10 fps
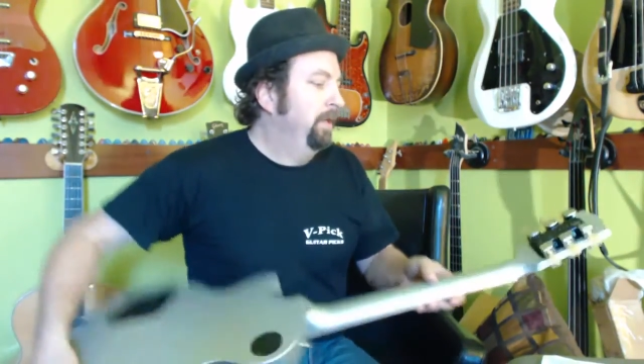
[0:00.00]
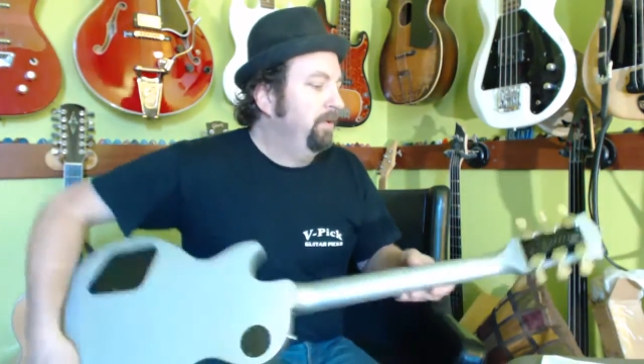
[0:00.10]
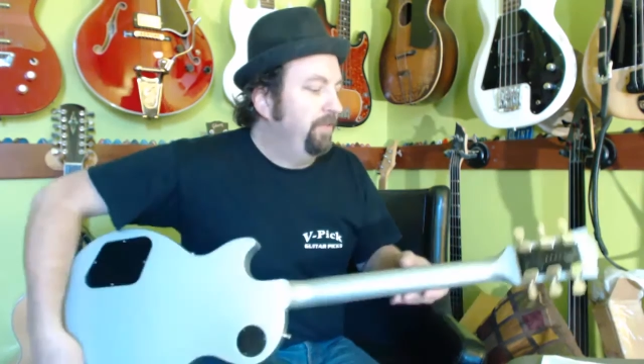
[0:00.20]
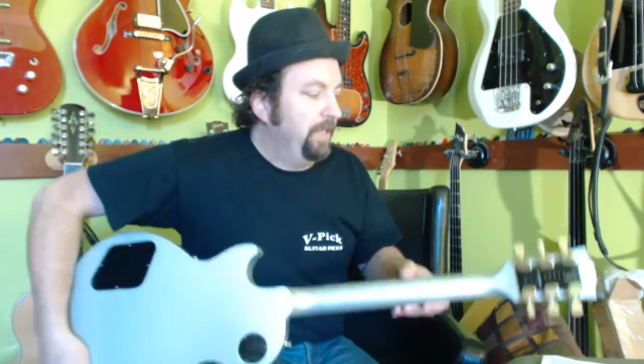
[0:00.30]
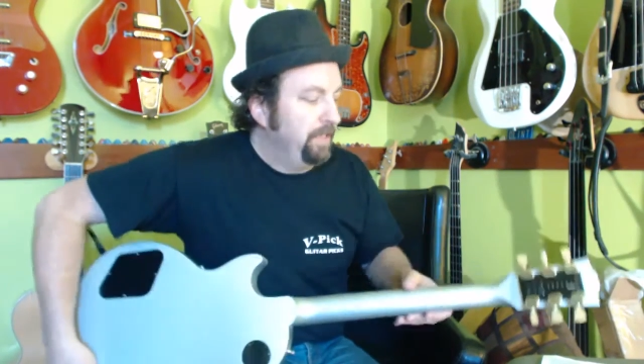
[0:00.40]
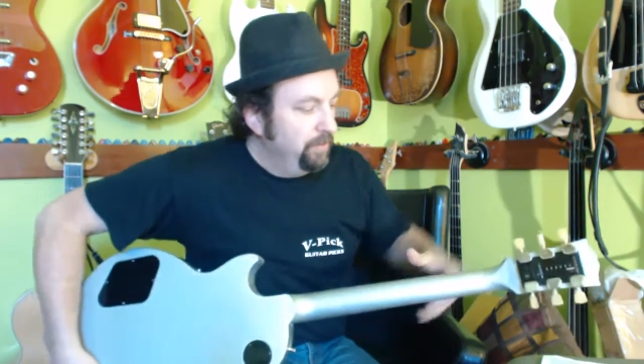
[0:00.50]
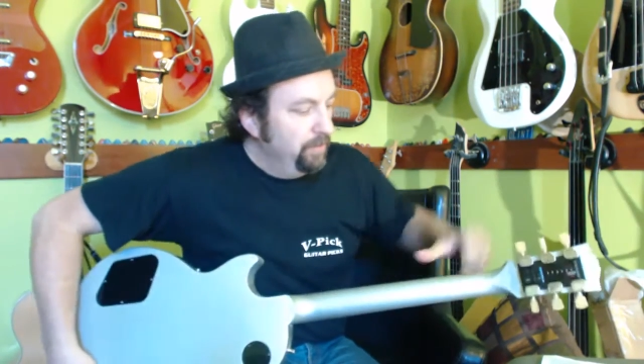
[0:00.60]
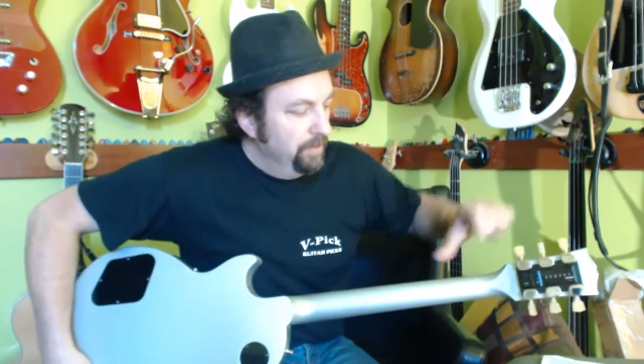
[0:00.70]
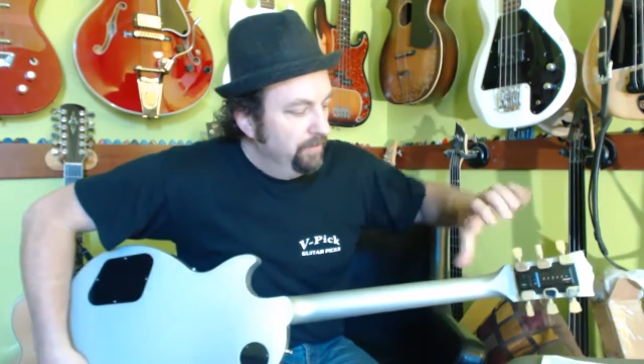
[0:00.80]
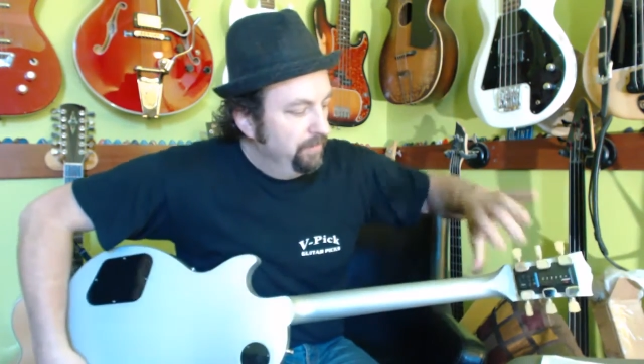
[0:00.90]
Here's how you
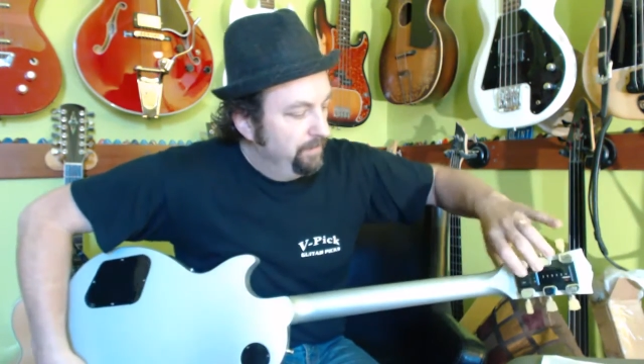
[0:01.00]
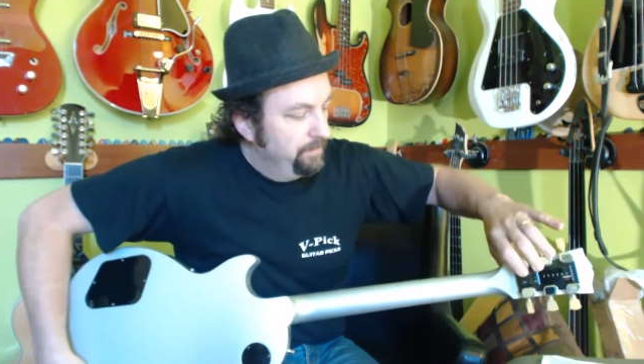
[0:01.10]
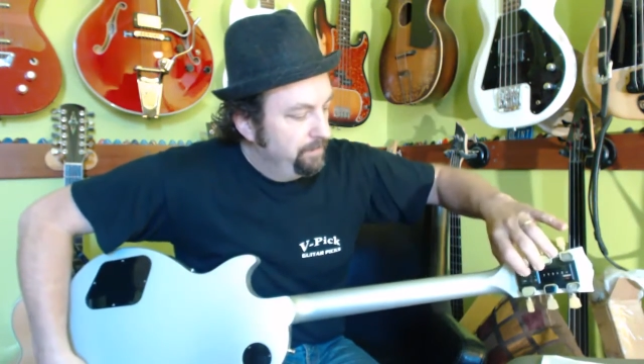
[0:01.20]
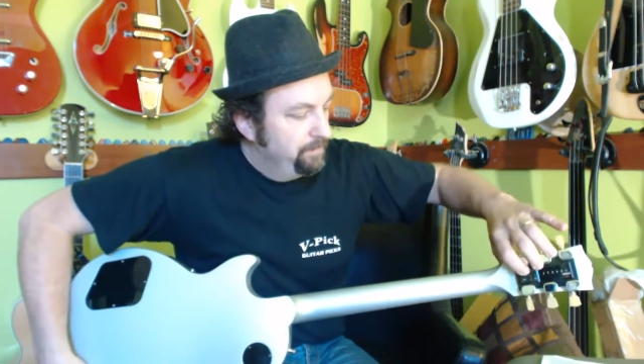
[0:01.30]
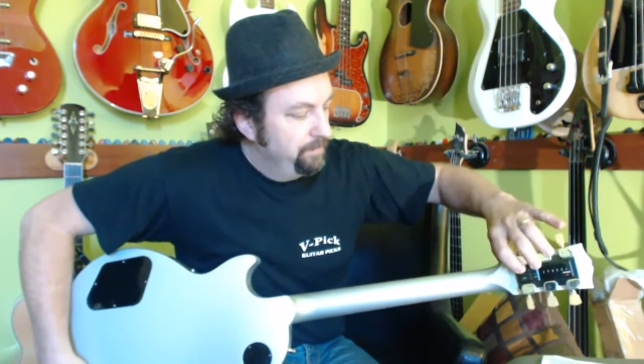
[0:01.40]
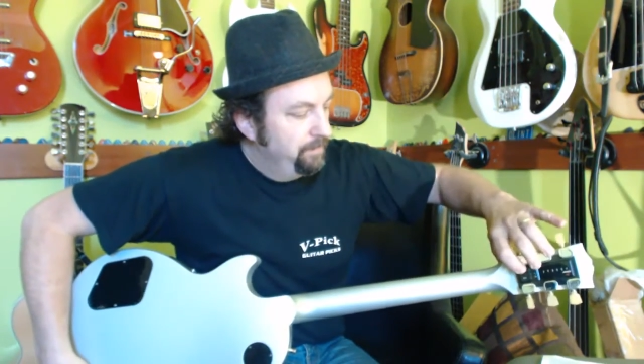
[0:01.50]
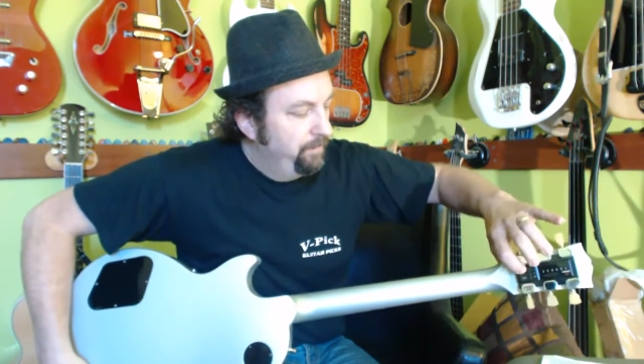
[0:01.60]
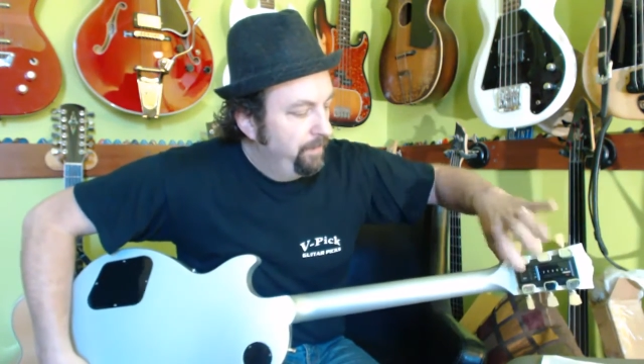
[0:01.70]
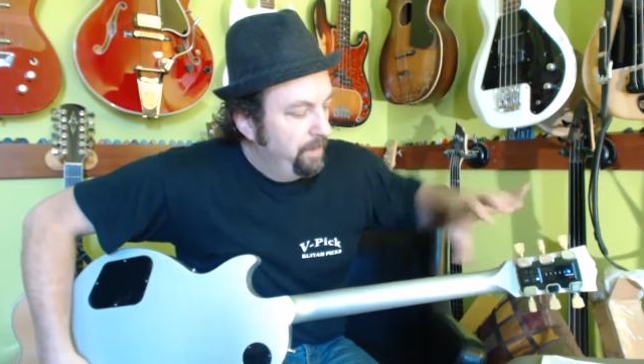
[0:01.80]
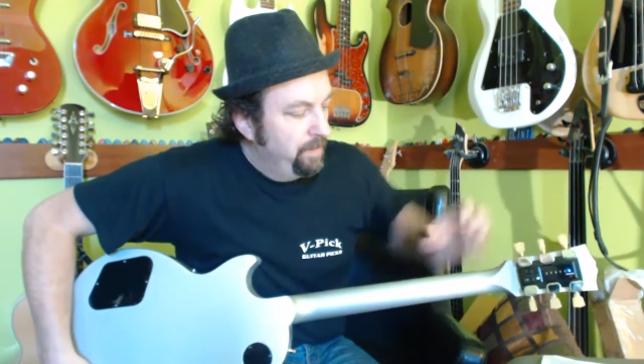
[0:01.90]
do this.
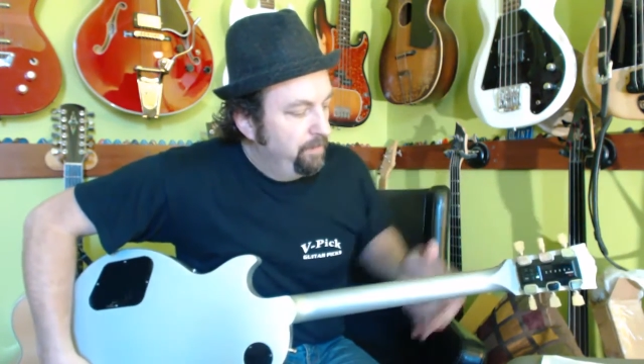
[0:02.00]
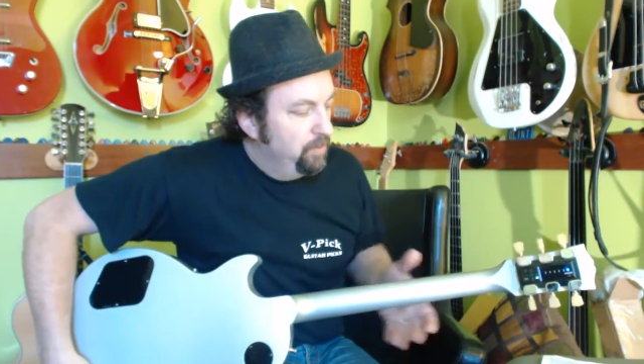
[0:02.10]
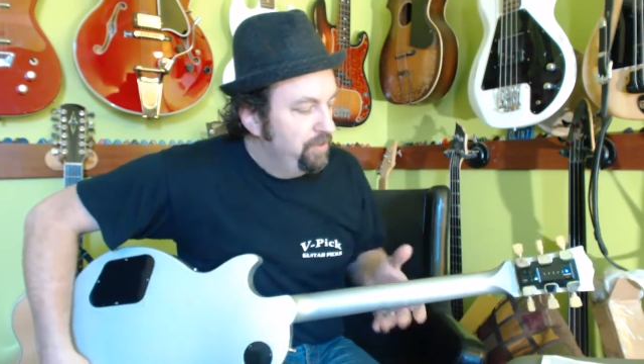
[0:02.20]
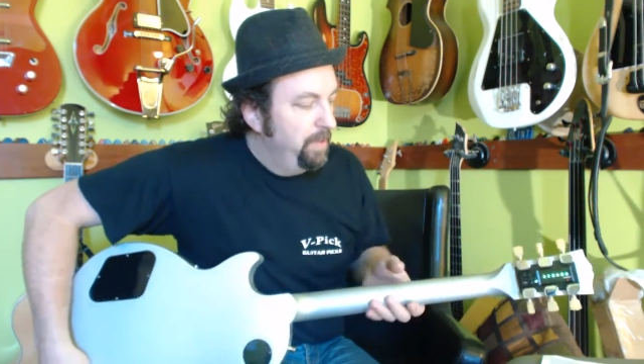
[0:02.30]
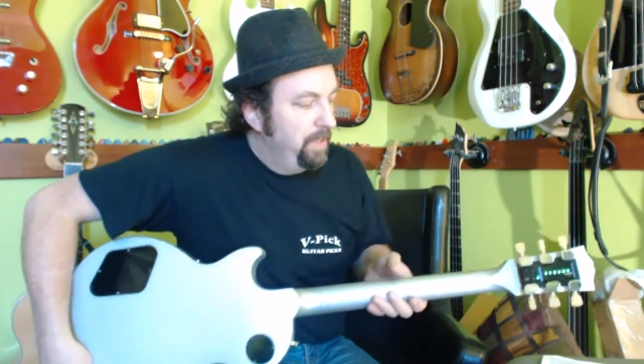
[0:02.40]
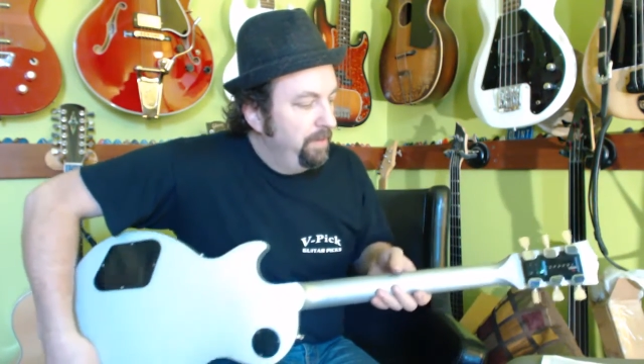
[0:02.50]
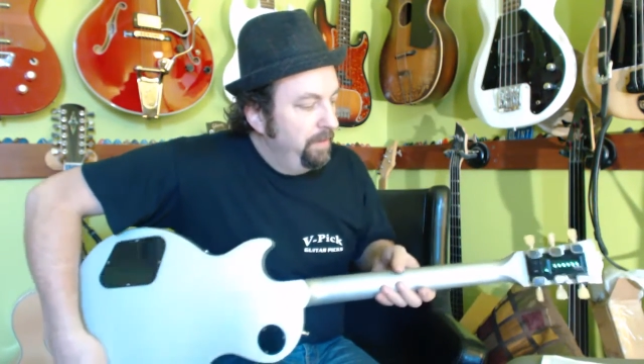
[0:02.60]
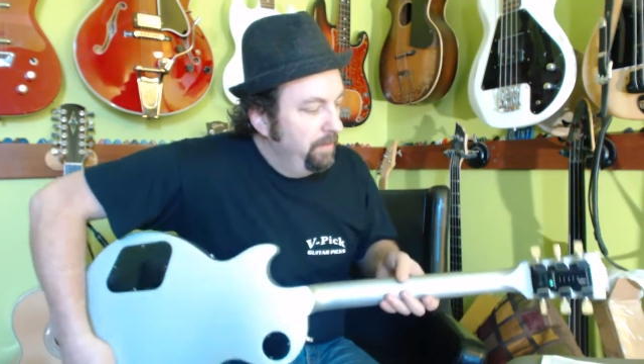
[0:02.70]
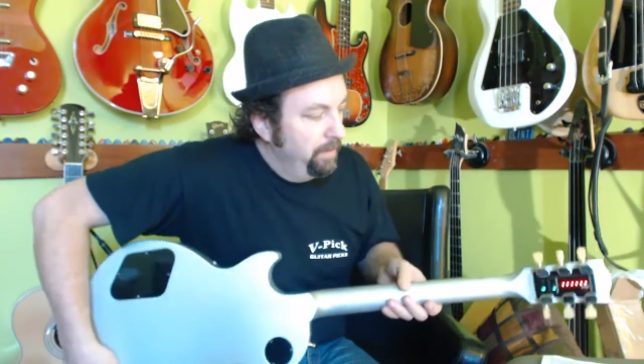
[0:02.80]
Push the button.